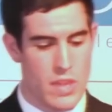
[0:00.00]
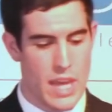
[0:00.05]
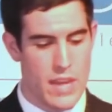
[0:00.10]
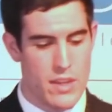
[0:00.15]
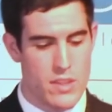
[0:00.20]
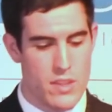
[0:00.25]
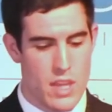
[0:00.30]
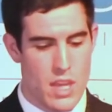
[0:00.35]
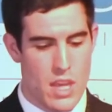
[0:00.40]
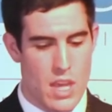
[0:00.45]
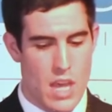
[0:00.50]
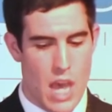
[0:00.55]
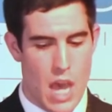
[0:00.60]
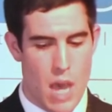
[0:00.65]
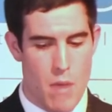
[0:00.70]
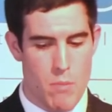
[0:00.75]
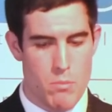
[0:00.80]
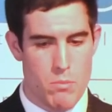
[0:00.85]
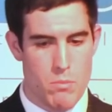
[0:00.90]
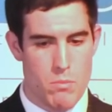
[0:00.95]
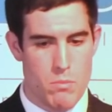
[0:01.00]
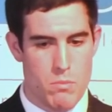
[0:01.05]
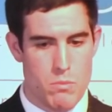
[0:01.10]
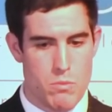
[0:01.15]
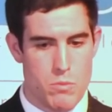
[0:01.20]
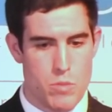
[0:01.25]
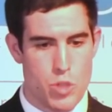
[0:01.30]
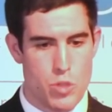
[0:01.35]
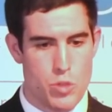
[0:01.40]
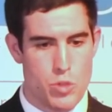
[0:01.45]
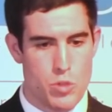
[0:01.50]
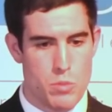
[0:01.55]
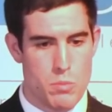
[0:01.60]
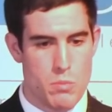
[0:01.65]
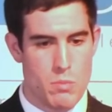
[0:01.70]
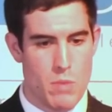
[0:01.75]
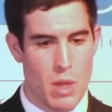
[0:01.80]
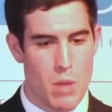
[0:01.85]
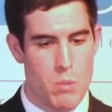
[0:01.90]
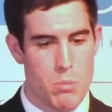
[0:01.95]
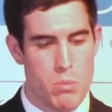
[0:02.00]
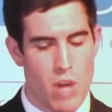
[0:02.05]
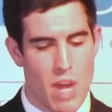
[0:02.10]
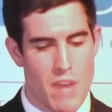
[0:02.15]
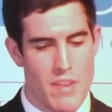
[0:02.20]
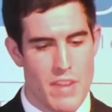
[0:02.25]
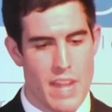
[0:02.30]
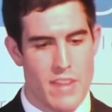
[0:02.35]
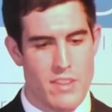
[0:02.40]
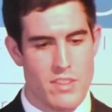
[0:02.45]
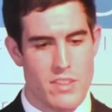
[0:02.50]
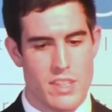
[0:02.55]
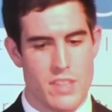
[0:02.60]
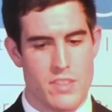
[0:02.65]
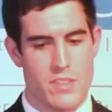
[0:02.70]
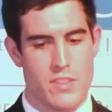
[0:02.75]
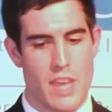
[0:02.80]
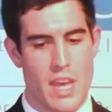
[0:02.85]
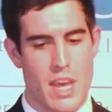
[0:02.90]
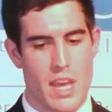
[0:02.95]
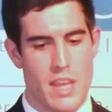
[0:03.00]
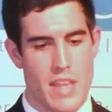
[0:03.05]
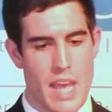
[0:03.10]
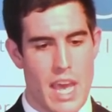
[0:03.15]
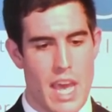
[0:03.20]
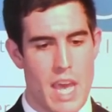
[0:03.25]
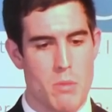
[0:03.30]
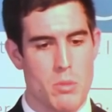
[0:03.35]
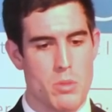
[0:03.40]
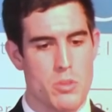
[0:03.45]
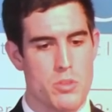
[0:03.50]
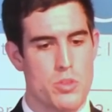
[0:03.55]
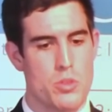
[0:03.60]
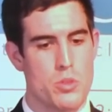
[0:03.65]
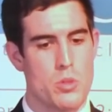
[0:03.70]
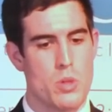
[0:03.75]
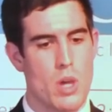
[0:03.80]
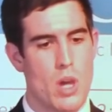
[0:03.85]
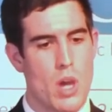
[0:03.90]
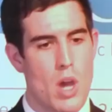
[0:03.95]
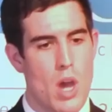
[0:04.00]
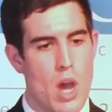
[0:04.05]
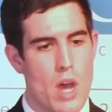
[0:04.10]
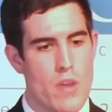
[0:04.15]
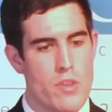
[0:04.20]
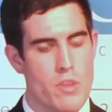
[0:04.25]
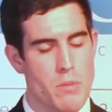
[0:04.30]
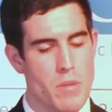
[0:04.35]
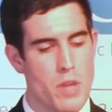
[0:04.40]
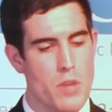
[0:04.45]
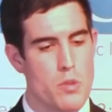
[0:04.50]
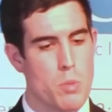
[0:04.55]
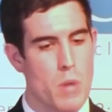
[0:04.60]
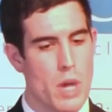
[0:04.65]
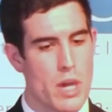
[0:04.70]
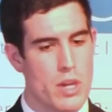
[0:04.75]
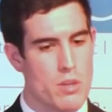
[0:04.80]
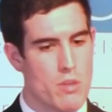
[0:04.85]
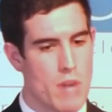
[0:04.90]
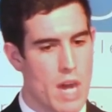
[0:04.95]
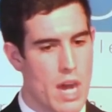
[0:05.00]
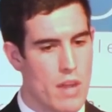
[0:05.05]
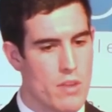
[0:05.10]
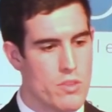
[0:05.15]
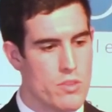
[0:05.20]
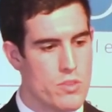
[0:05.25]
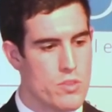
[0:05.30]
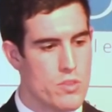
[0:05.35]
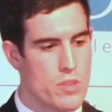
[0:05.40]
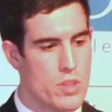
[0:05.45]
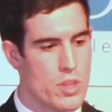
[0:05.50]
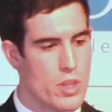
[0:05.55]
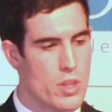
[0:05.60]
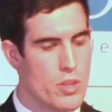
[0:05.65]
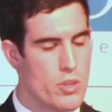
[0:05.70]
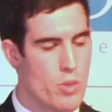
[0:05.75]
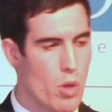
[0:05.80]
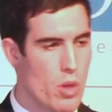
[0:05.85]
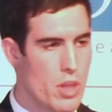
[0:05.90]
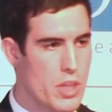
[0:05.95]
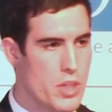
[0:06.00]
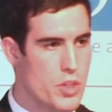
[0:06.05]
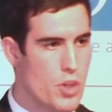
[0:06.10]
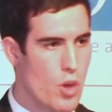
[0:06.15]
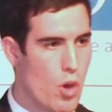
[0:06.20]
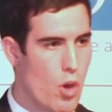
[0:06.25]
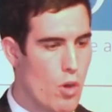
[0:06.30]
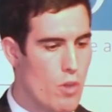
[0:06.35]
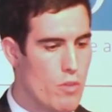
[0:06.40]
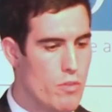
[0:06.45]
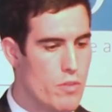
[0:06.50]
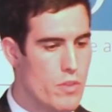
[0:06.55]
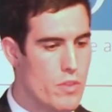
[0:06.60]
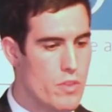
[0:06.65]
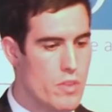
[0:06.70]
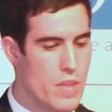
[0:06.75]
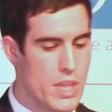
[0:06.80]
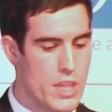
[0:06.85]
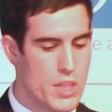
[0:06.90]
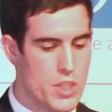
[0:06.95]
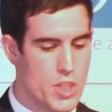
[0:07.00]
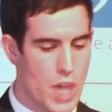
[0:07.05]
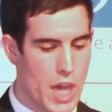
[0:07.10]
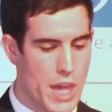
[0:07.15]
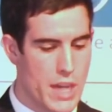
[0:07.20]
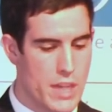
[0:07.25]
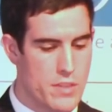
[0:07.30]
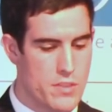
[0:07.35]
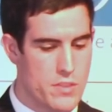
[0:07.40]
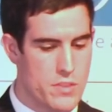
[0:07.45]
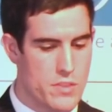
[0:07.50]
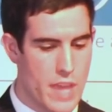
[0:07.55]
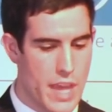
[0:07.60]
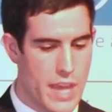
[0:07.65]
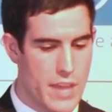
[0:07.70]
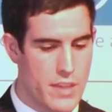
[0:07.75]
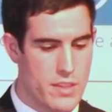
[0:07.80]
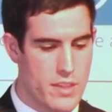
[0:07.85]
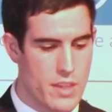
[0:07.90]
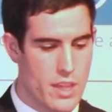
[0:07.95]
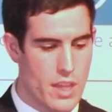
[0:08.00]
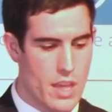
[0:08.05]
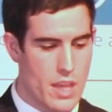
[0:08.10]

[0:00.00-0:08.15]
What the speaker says: that due to private entities, they're able to sometimes work around the knowledge of the Chinese state,